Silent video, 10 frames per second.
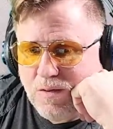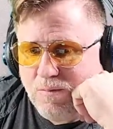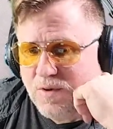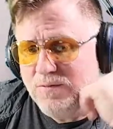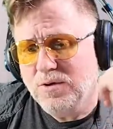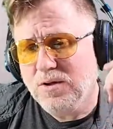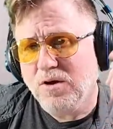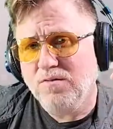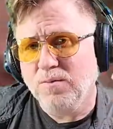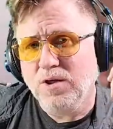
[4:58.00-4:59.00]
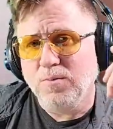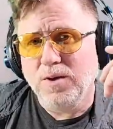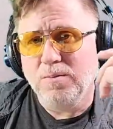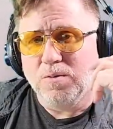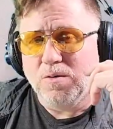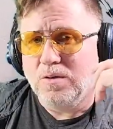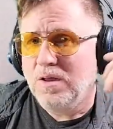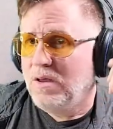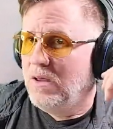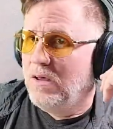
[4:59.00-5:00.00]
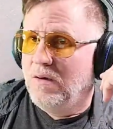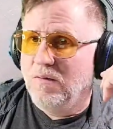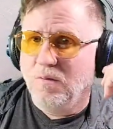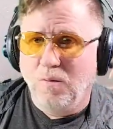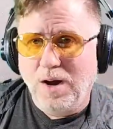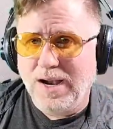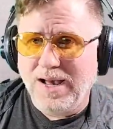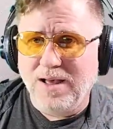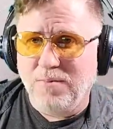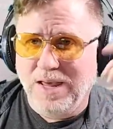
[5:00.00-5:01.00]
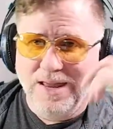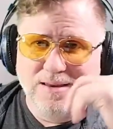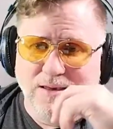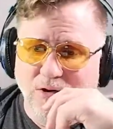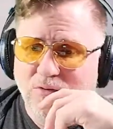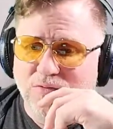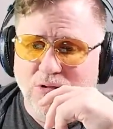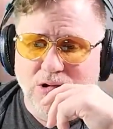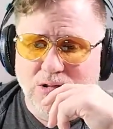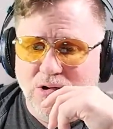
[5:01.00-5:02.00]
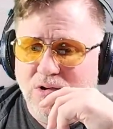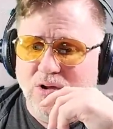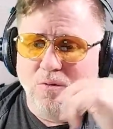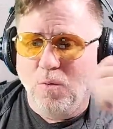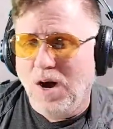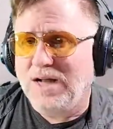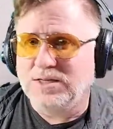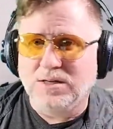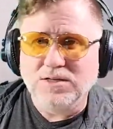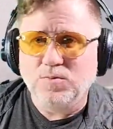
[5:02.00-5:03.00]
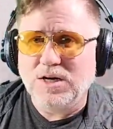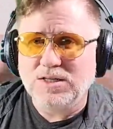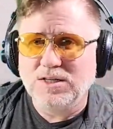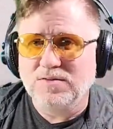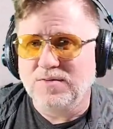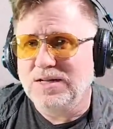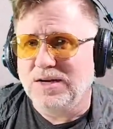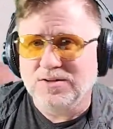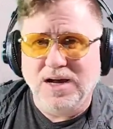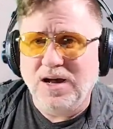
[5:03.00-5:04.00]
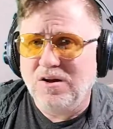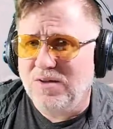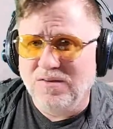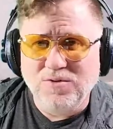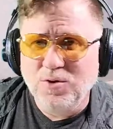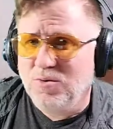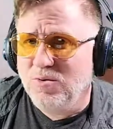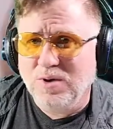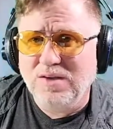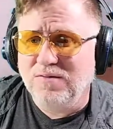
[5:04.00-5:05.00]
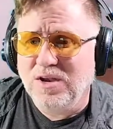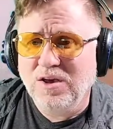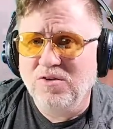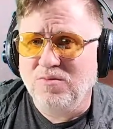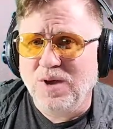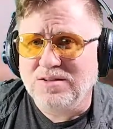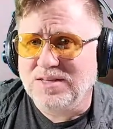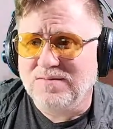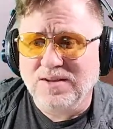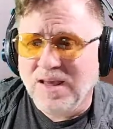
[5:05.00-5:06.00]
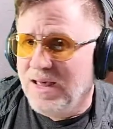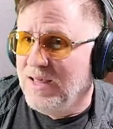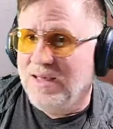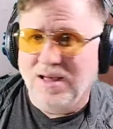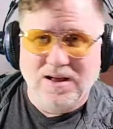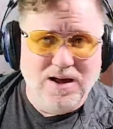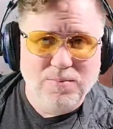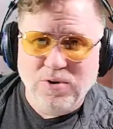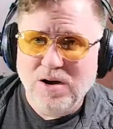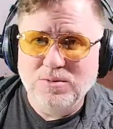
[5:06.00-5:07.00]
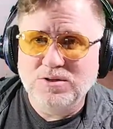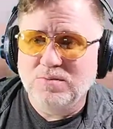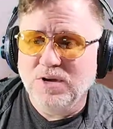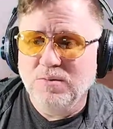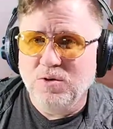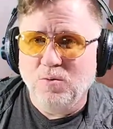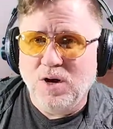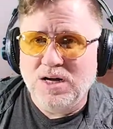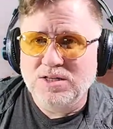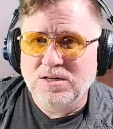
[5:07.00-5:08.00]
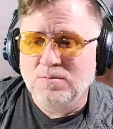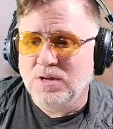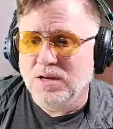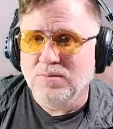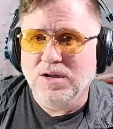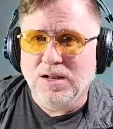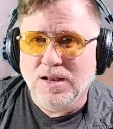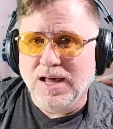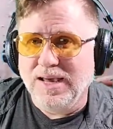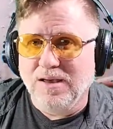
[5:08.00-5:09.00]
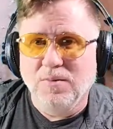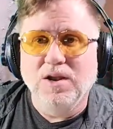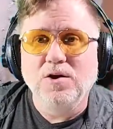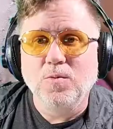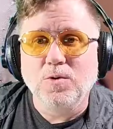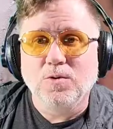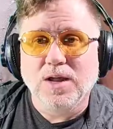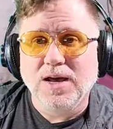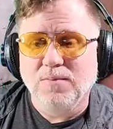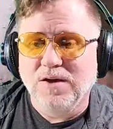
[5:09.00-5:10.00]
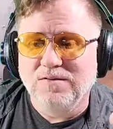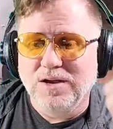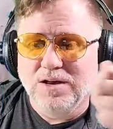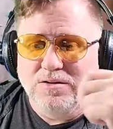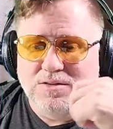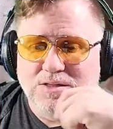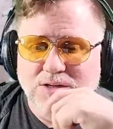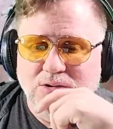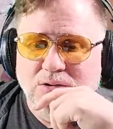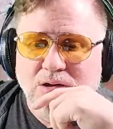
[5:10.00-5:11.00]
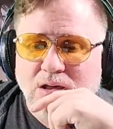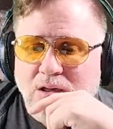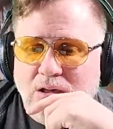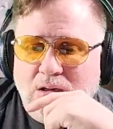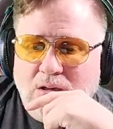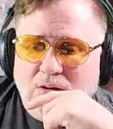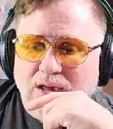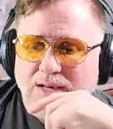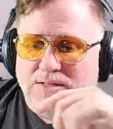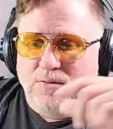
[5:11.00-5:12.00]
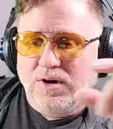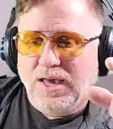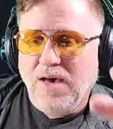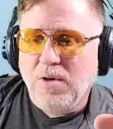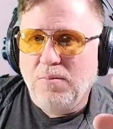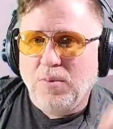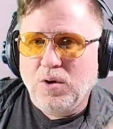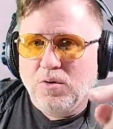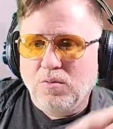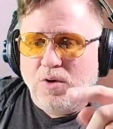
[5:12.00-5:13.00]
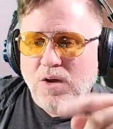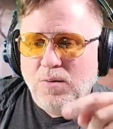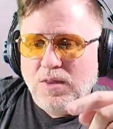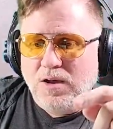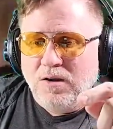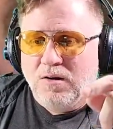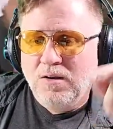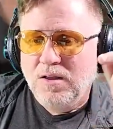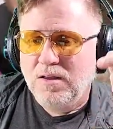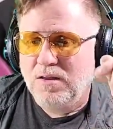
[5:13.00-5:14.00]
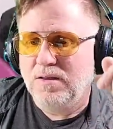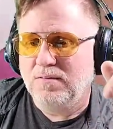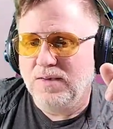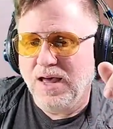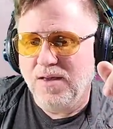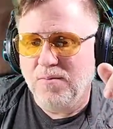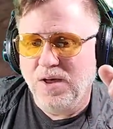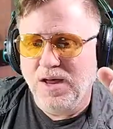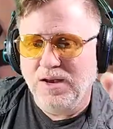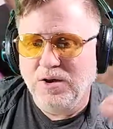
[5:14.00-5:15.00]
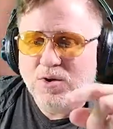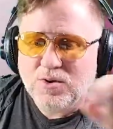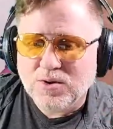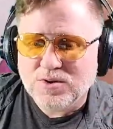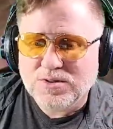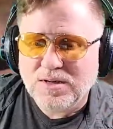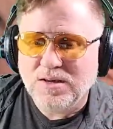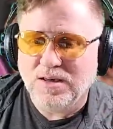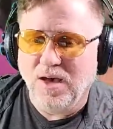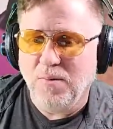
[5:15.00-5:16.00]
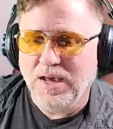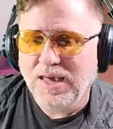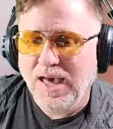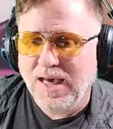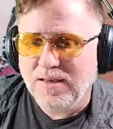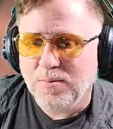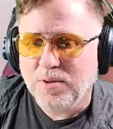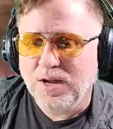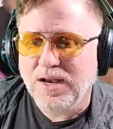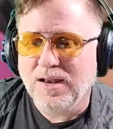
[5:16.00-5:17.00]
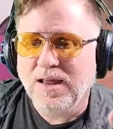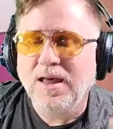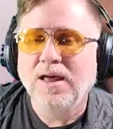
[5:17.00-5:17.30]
But if you can learn from other people, why not, man? Go for it, learn it, watch it. Let's watch these videos. If you create videos about tufting, I promise you I'm going to be watching them and I'm going to like them, and I hope you'll like my videos too. Okay, so where I got my bowl of ramen there, got my noodles, got my cat completed.